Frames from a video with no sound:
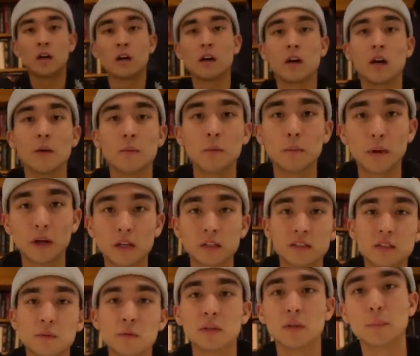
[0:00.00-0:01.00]
Alright, I'm about to
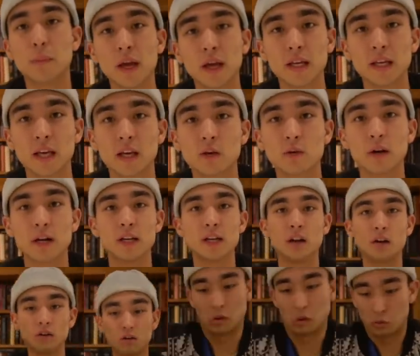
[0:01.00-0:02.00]
summon the pancake right
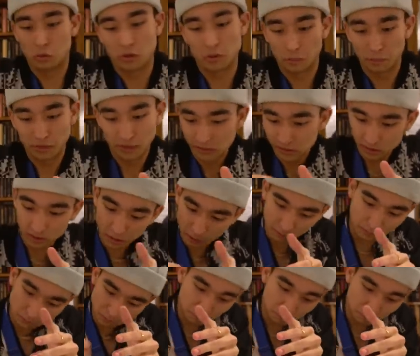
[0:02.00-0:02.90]
now. We're gonna mix it up,